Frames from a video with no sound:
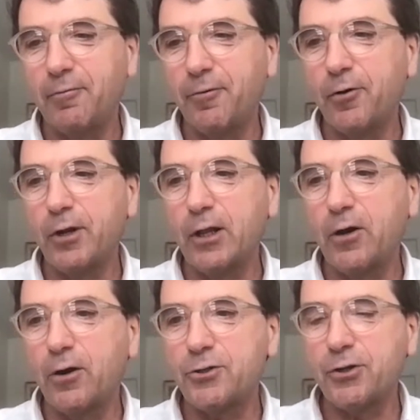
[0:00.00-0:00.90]
very
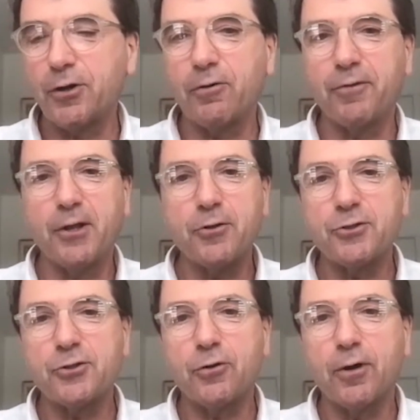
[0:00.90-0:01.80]
large
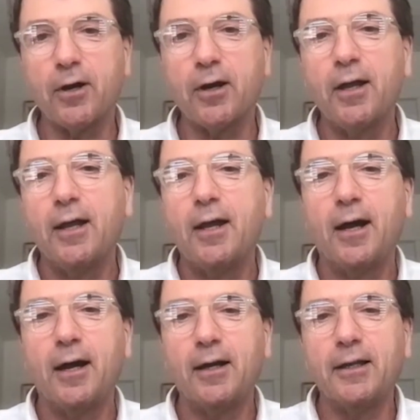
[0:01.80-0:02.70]
convenience store
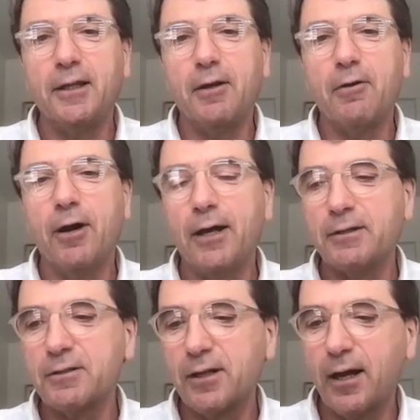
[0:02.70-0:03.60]
in the
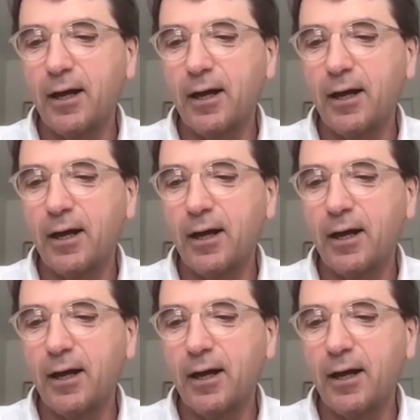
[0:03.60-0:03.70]
US.